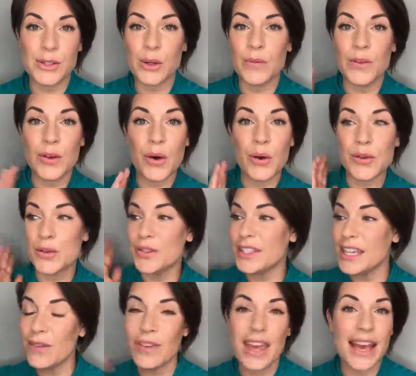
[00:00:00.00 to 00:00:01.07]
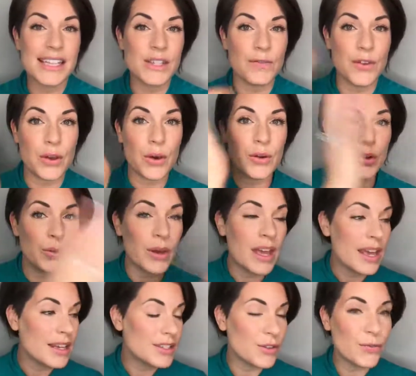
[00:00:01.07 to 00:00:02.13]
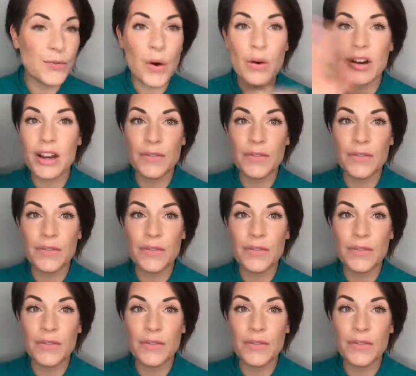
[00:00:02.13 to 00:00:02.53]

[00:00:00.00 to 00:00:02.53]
So if you go to C V S, if you go to Sephora,